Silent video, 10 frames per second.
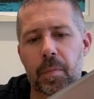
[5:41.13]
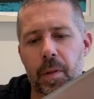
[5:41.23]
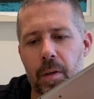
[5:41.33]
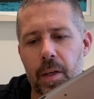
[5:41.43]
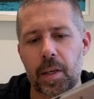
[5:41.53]

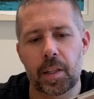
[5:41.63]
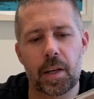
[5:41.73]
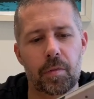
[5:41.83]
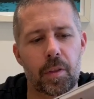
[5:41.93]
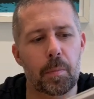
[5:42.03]
Okay, then
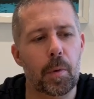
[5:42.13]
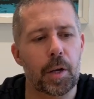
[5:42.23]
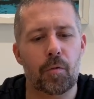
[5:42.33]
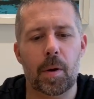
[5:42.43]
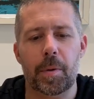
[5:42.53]
other than my
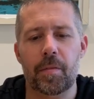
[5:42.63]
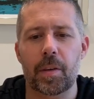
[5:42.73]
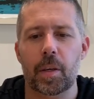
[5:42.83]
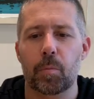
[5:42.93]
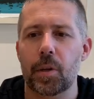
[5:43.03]
grubby
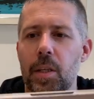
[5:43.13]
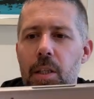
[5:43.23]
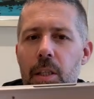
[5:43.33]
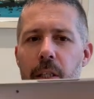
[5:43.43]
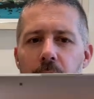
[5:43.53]
fingerprints,